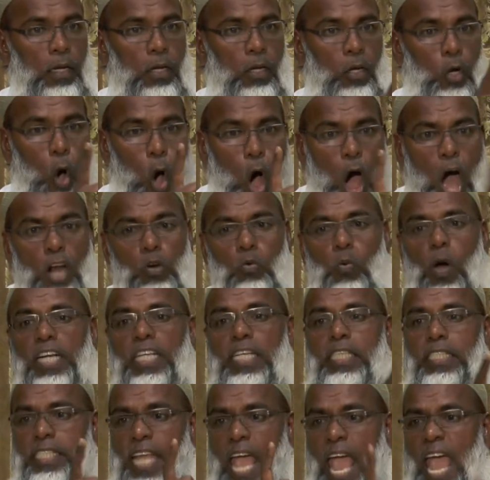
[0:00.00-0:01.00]
Gone were
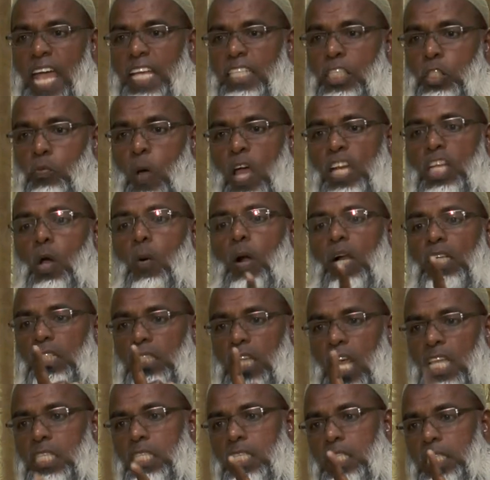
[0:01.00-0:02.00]
the days when you will
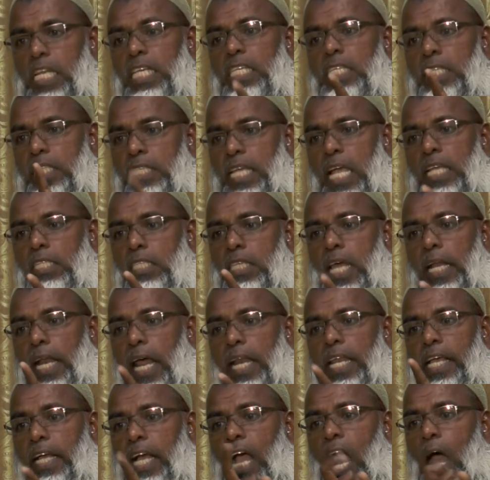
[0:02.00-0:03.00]
dust these things under
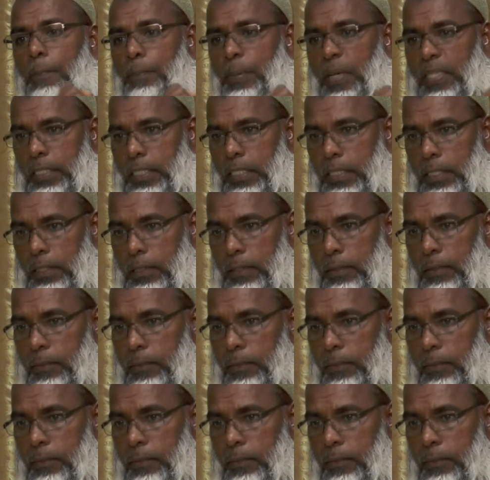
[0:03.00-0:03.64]
the carpet.